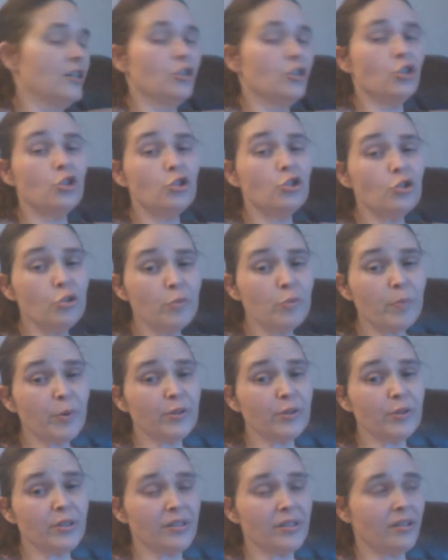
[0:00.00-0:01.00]

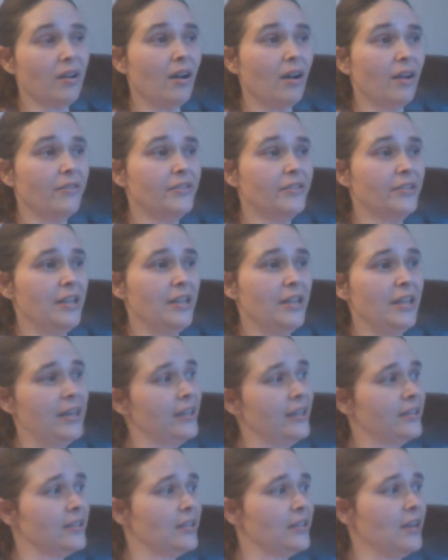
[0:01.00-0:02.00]
super soft
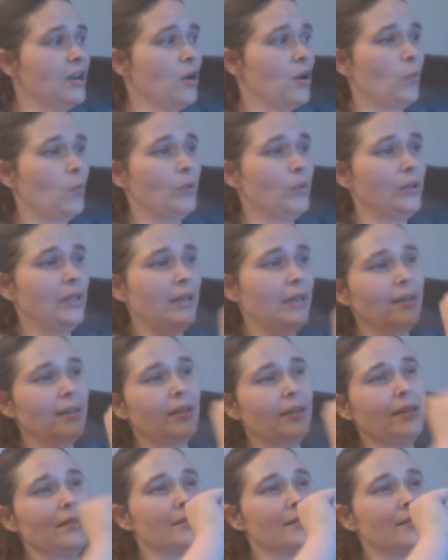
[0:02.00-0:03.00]
knit with like
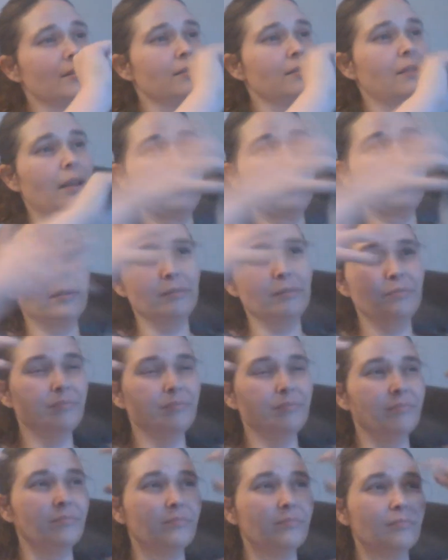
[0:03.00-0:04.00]
a, like a,
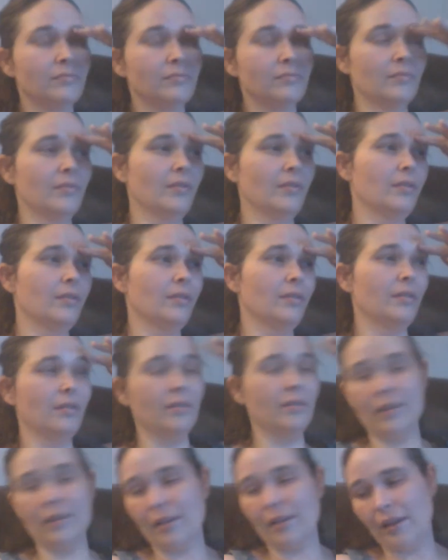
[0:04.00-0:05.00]

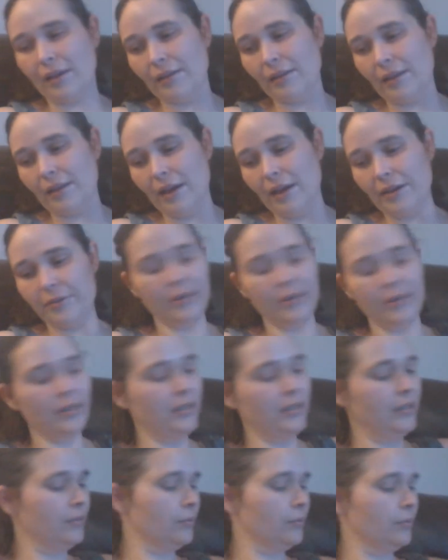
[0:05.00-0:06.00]
like a lycra
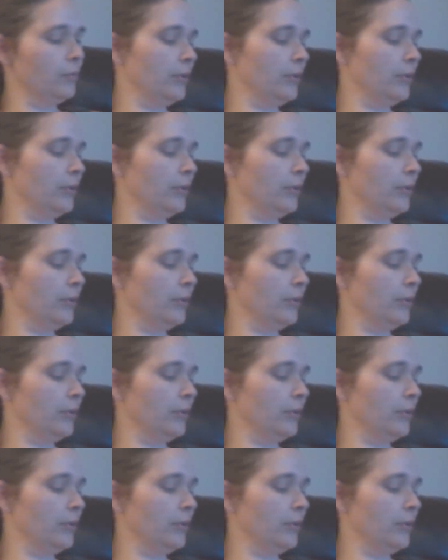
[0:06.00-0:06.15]
in it or